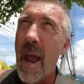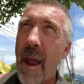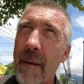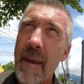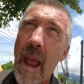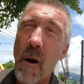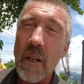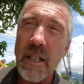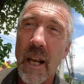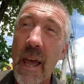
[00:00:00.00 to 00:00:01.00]
and now
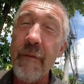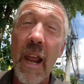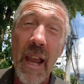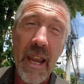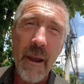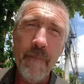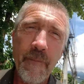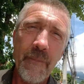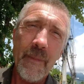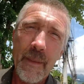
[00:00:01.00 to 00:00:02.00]
it's 11 AM
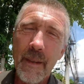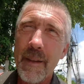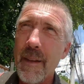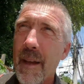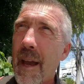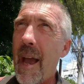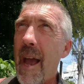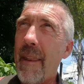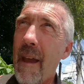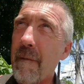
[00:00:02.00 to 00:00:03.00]

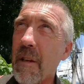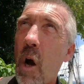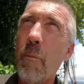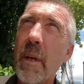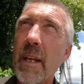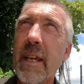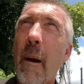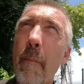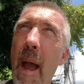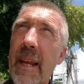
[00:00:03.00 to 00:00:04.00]
and they've told me to
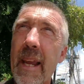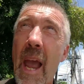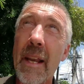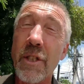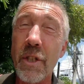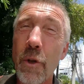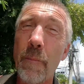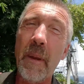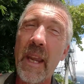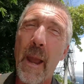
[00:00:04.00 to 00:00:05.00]
come back at
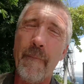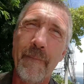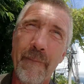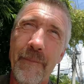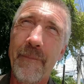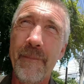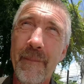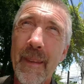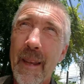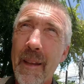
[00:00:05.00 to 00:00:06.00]
2 PM
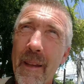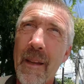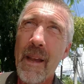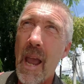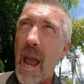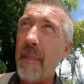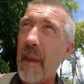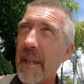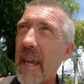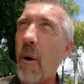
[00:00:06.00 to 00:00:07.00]
and
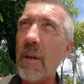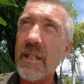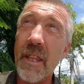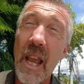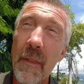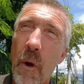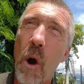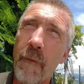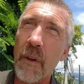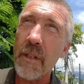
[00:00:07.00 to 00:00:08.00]
then go into the other
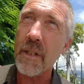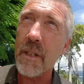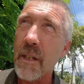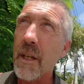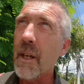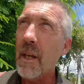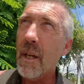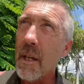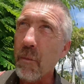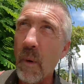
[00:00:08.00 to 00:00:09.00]
office,
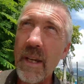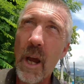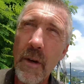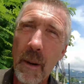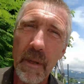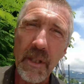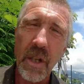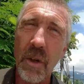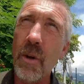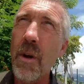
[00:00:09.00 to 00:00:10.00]
window number
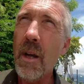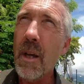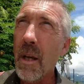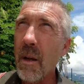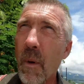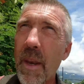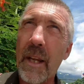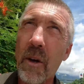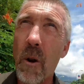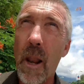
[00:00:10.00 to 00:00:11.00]
2, when
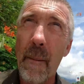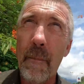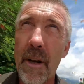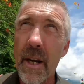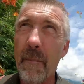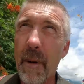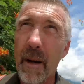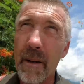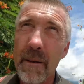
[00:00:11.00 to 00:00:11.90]
they call out my number.